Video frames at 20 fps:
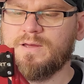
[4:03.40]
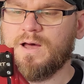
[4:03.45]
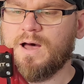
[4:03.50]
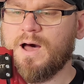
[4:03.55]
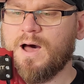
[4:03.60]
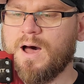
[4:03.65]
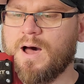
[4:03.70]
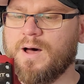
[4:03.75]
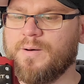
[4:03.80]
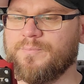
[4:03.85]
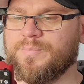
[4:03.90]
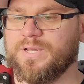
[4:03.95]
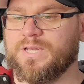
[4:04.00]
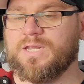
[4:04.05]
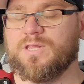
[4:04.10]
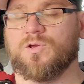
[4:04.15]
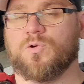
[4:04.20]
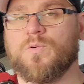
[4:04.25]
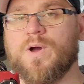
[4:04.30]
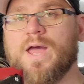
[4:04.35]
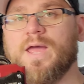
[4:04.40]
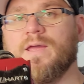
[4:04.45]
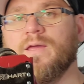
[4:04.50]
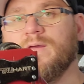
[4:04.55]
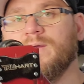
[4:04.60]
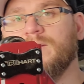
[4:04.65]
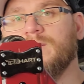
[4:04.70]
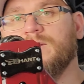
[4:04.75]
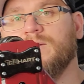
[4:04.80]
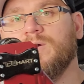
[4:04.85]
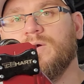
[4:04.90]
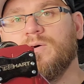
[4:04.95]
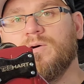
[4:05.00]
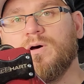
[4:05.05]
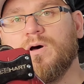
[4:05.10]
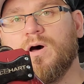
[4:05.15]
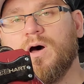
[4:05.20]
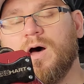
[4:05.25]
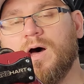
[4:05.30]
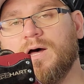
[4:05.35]
But either way,
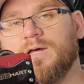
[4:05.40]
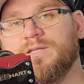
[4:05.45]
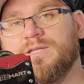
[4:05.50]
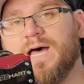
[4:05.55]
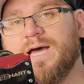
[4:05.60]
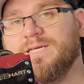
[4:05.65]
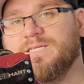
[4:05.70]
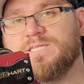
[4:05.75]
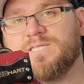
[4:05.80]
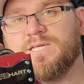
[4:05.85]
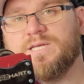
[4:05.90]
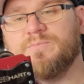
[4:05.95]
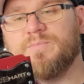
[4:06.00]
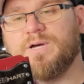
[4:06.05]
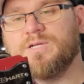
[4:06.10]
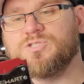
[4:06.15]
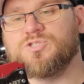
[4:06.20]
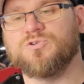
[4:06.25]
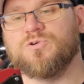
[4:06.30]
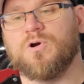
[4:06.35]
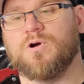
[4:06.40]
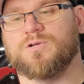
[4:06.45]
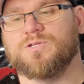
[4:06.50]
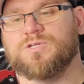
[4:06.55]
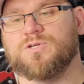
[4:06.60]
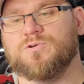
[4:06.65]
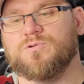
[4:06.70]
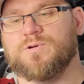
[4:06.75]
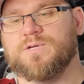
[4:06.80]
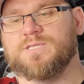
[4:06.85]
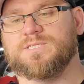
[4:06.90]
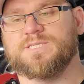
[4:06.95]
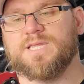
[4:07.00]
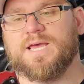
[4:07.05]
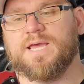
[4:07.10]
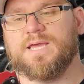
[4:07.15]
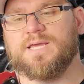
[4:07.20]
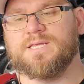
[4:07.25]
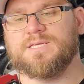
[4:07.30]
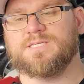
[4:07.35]
nice thing about Truhart too is
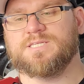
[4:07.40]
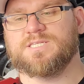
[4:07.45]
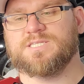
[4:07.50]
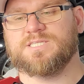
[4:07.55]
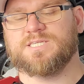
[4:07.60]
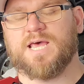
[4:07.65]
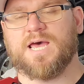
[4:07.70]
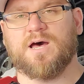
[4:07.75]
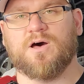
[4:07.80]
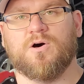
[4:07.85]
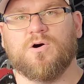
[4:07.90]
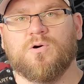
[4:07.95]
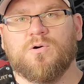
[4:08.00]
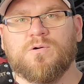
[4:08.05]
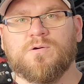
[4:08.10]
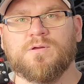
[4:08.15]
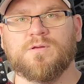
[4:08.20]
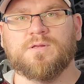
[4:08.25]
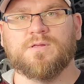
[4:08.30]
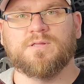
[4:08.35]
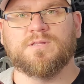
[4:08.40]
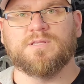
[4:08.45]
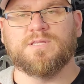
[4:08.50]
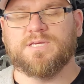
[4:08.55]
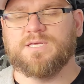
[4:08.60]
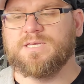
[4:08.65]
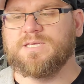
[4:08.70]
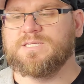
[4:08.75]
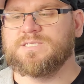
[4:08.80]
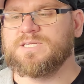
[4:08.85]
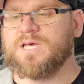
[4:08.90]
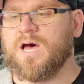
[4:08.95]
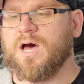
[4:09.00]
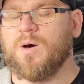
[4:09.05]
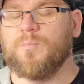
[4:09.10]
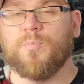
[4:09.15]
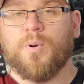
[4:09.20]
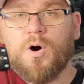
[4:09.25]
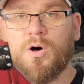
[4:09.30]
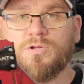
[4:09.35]
they sell these
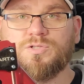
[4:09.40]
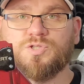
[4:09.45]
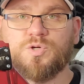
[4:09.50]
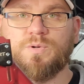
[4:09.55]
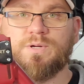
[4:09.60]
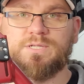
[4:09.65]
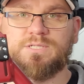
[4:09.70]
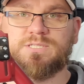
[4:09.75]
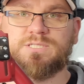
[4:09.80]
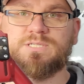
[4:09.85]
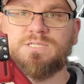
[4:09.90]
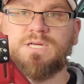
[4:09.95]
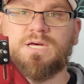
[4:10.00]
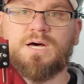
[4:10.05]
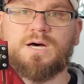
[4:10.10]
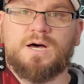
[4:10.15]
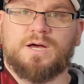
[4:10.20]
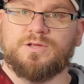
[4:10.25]
ball joints.